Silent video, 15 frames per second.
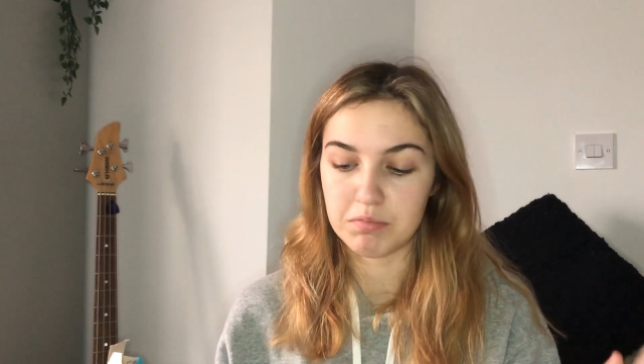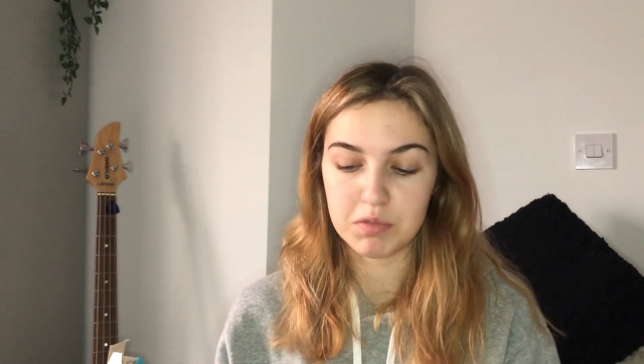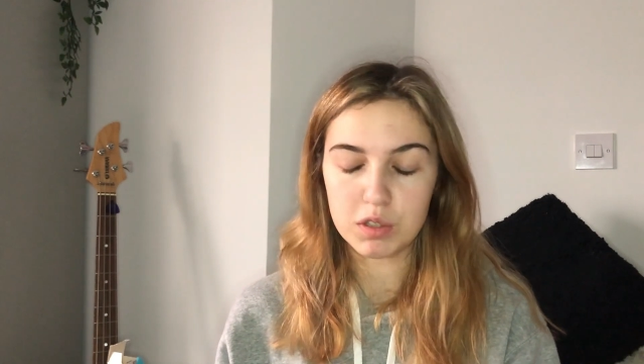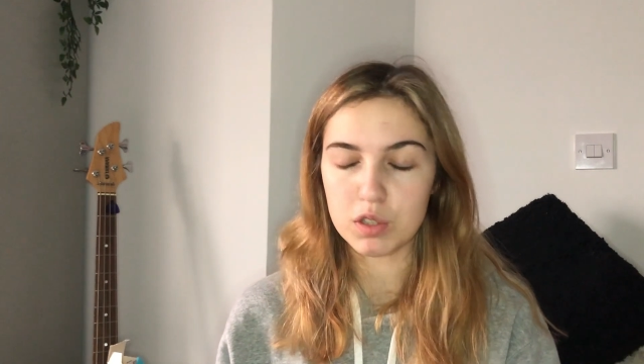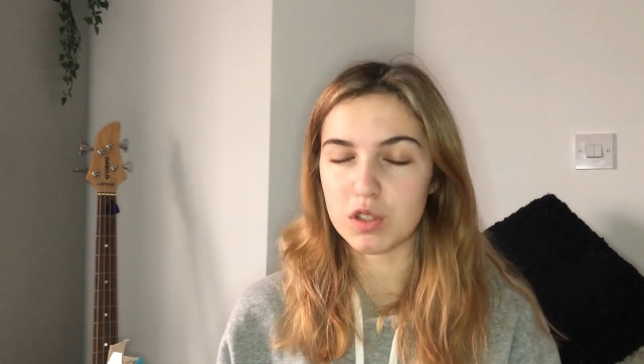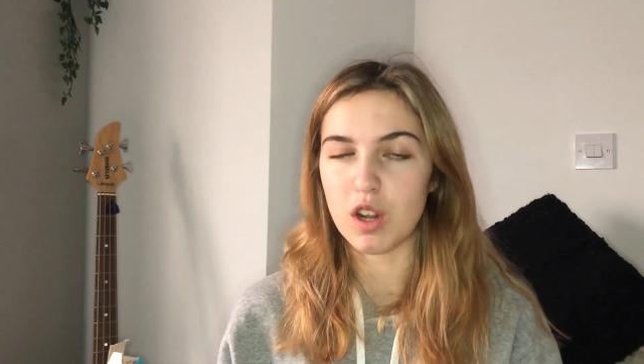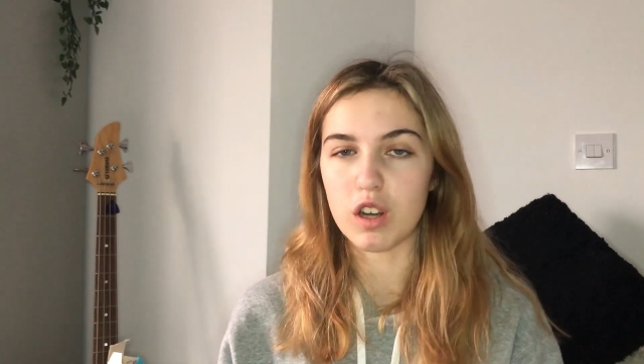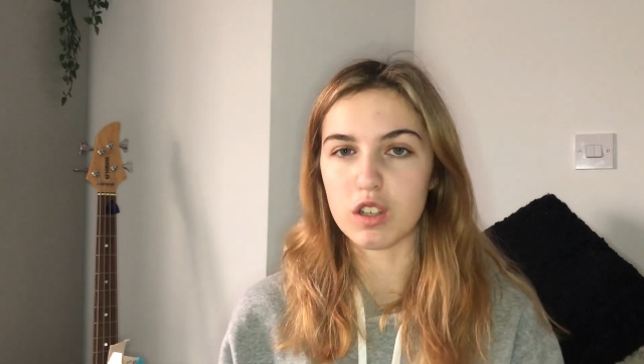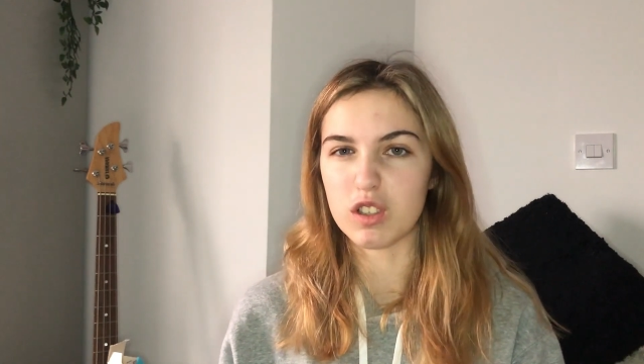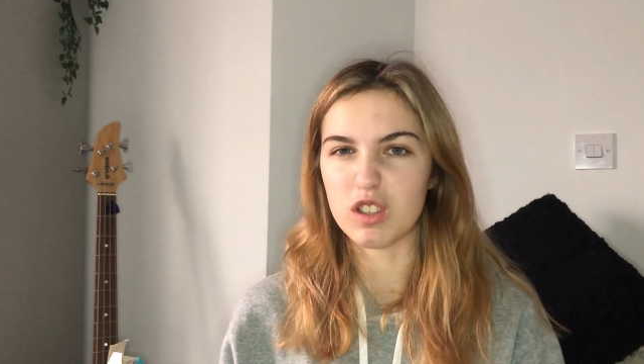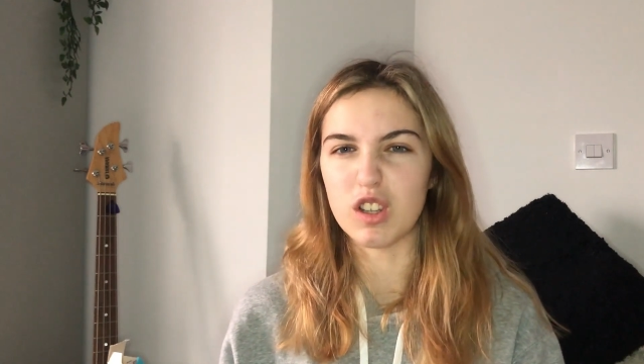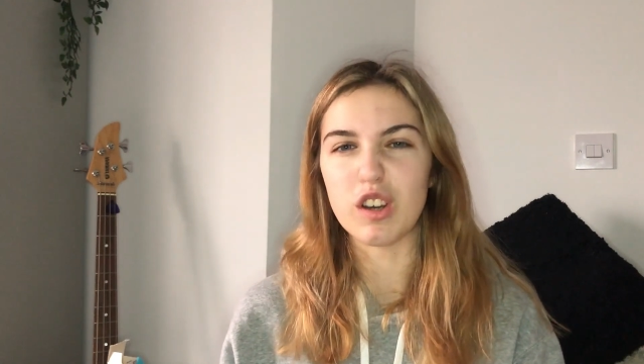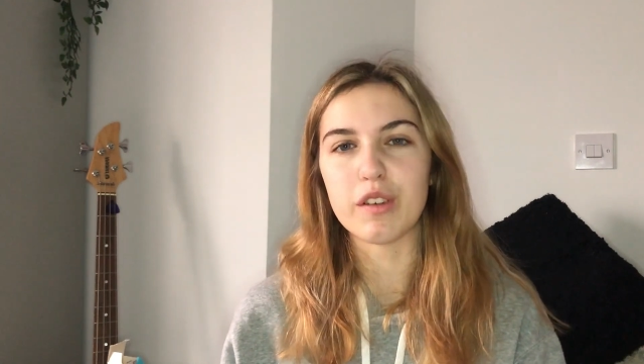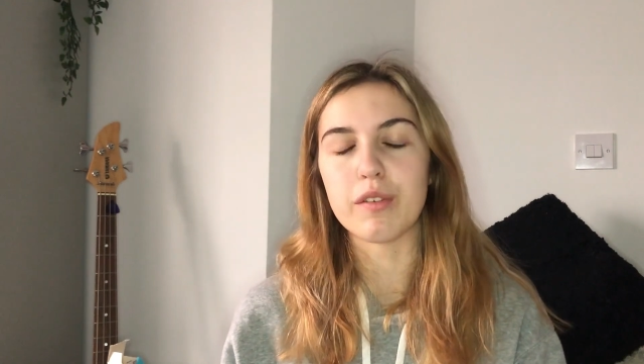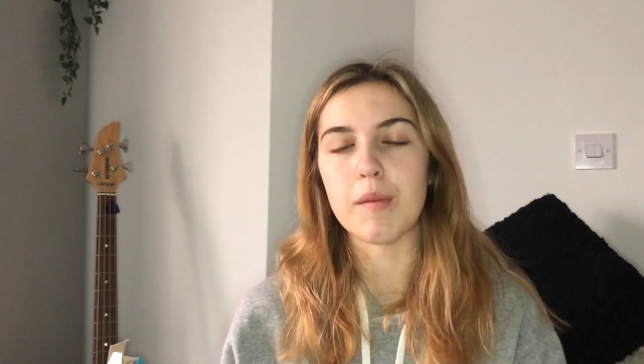Just not a good
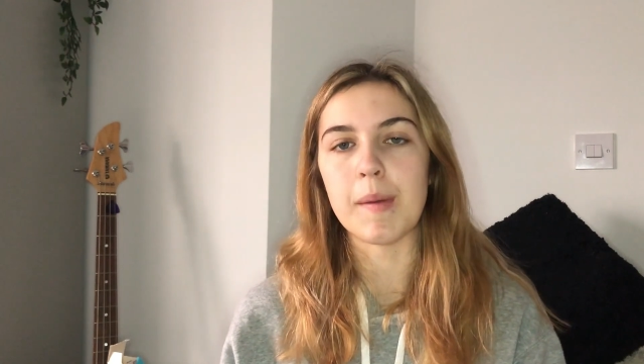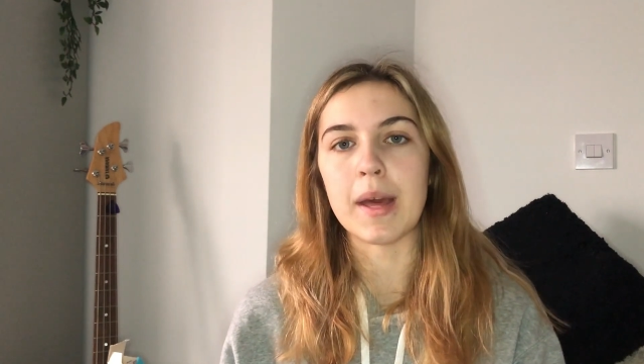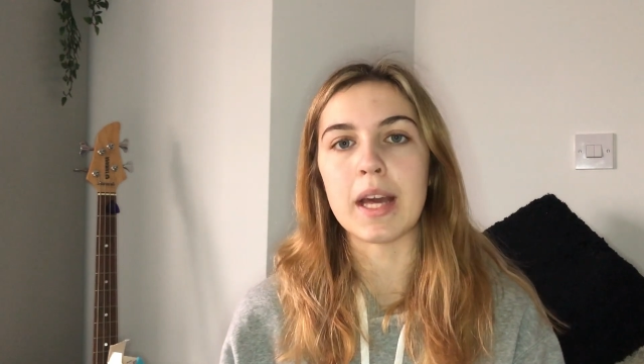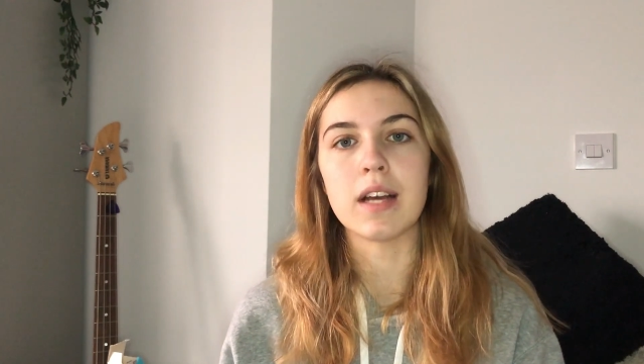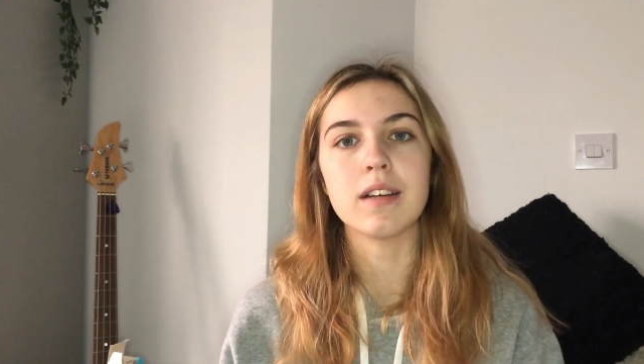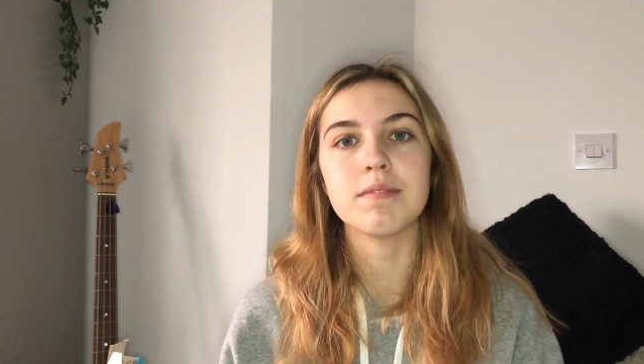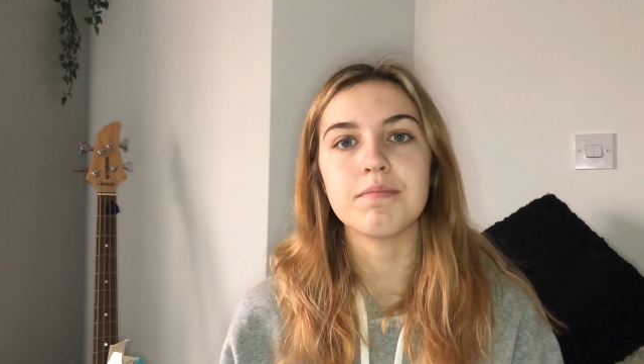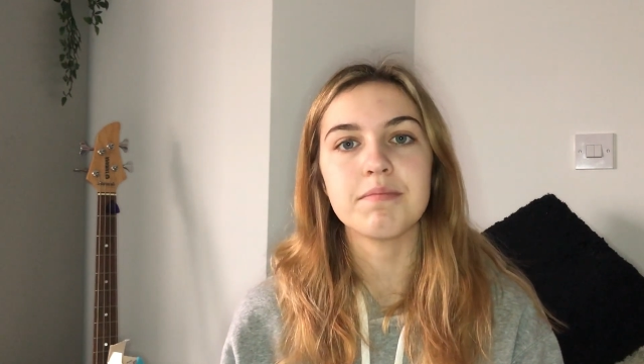look for me.